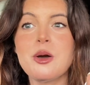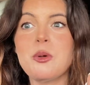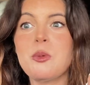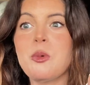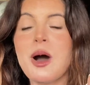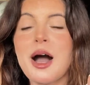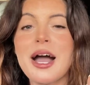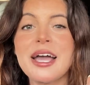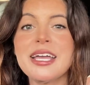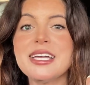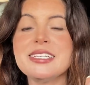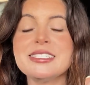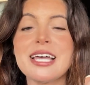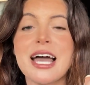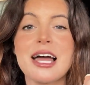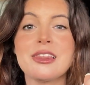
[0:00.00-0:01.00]
Why
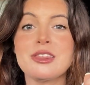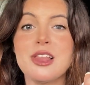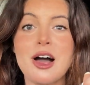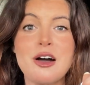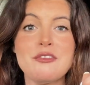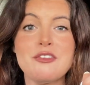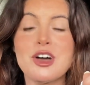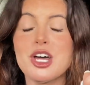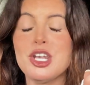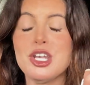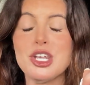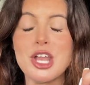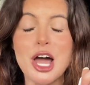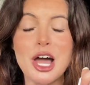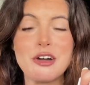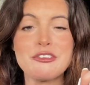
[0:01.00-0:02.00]
is that love
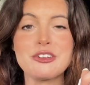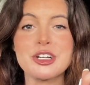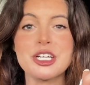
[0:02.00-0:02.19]
not for